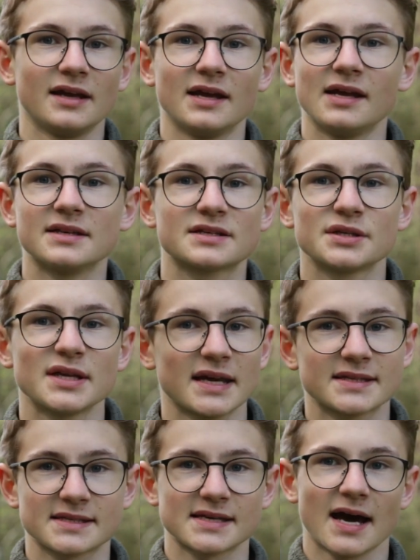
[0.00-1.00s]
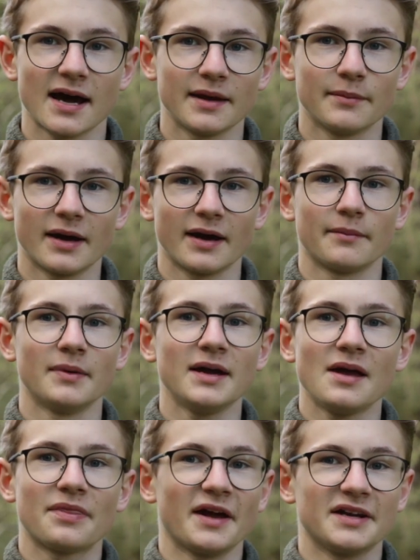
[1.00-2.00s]
in today's time
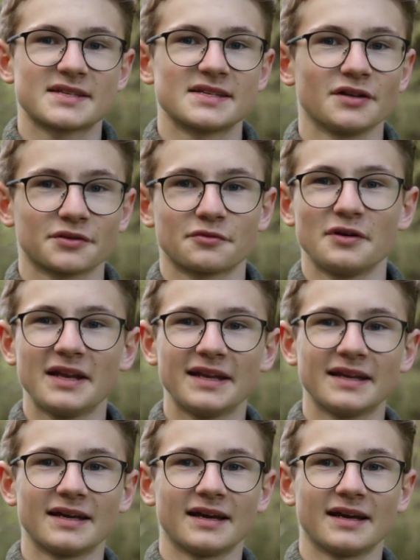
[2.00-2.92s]
there is not really